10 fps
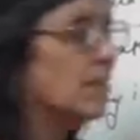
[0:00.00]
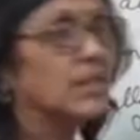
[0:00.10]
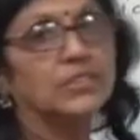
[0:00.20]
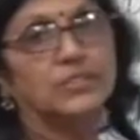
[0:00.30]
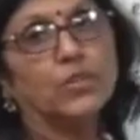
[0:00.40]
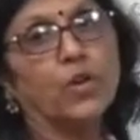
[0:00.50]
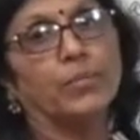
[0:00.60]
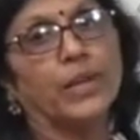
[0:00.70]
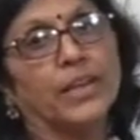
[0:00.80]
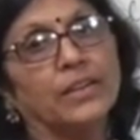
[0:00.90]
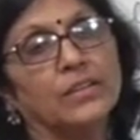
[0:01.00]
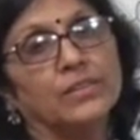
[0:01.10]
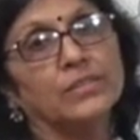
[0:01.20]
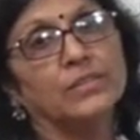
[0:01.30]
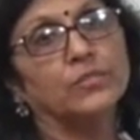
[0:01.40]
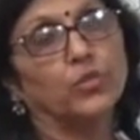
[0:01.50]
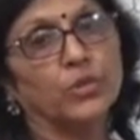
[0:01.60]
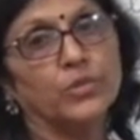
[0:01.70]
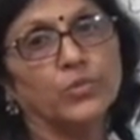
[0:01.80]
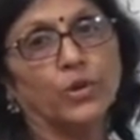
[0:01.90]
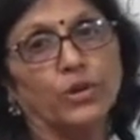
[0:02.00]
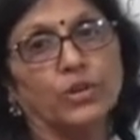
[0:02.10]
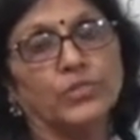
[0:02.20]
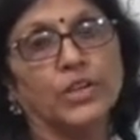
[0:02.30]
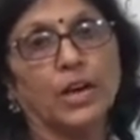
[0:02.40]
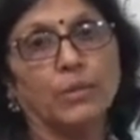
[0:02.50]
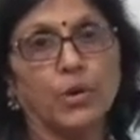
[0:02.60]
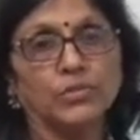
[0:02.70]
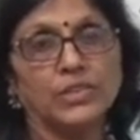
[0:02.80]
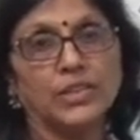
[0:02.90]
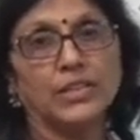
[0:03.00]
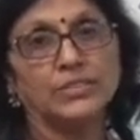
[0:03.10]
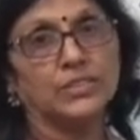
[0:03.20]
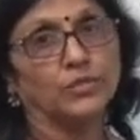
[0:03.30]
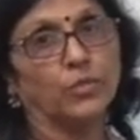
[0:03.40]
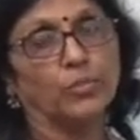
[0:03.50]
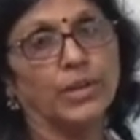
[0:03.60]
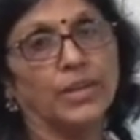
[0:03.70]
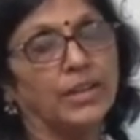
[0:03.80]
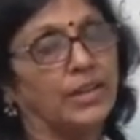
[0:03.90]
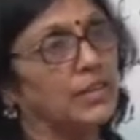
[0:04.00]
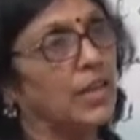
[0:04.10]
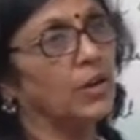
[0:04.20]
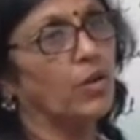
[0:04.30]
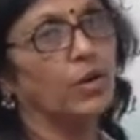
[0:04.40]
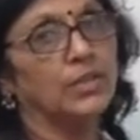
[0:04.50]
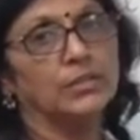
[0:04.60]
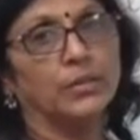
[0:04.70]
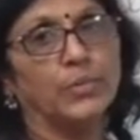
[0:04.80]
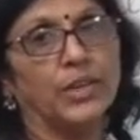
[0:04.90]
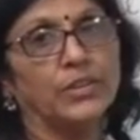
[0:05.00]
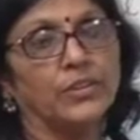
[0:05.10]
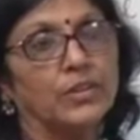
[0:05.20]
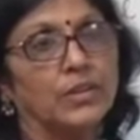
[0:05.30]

is obtained, sodium salt of the carboxylic acid is obtained and the alcohol is obtained,